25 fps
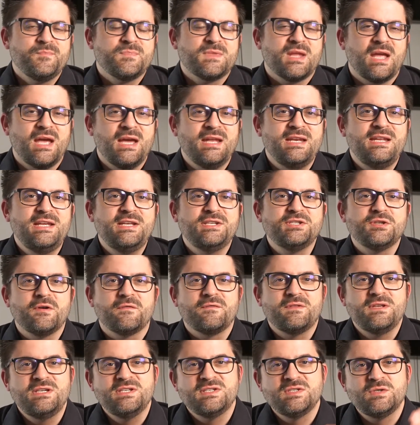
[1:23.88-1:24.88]
and each of
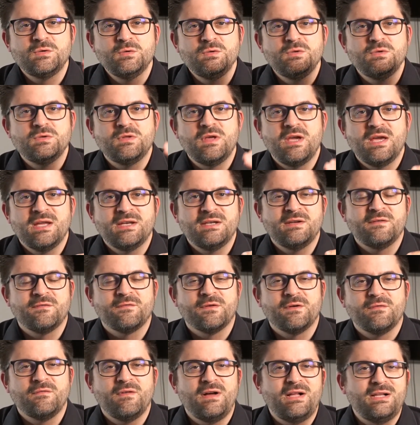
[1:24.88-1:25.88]
these 2 to the n
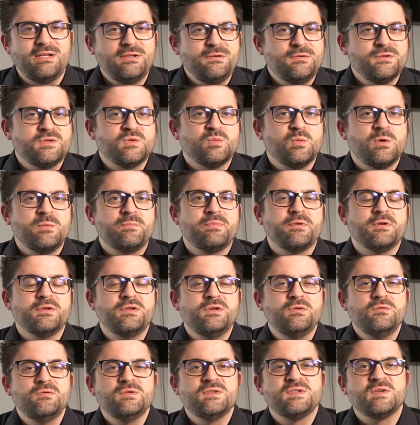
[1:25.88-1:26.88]
different values will
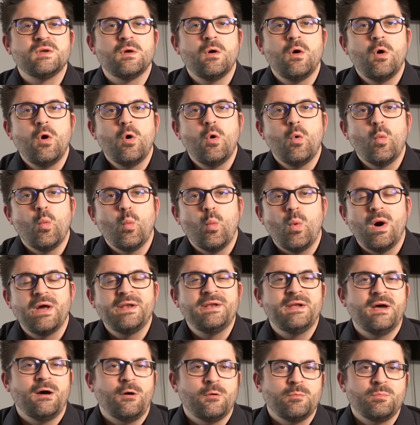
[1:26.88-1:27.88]
produce one
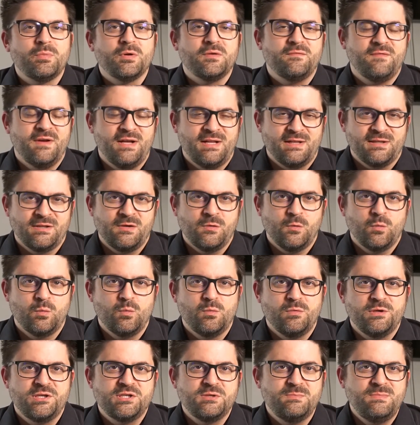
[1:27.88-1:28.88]
output value,
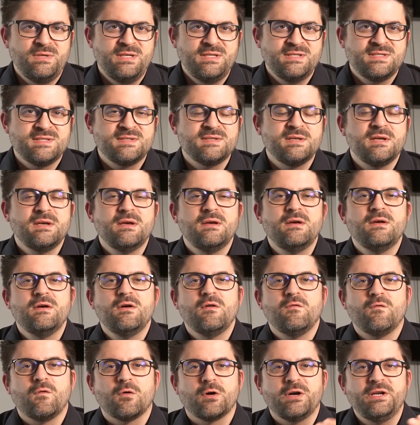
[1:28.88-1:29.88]
which means
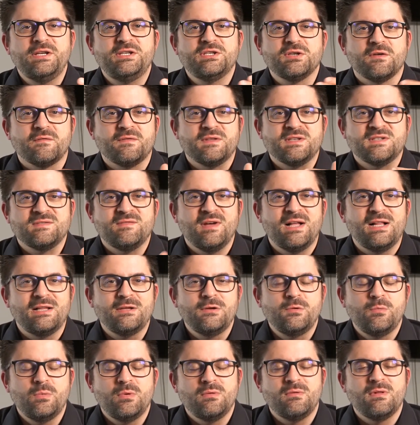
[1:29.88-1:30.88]
for each of this
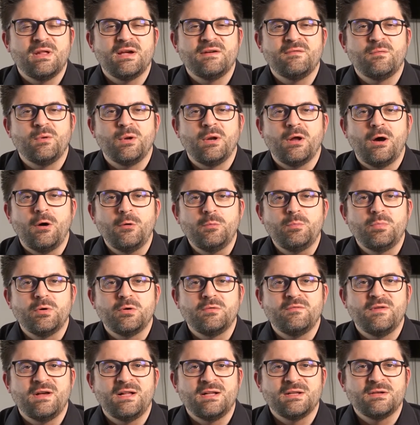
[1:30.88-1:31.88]
value we will have one output
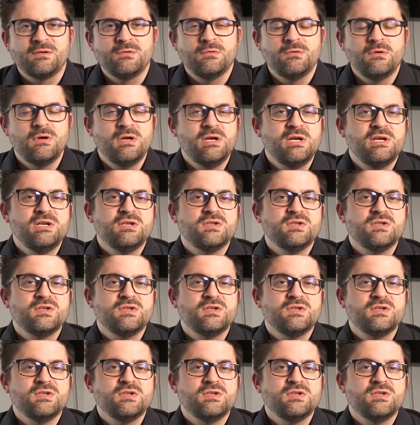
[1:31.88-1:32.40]
value.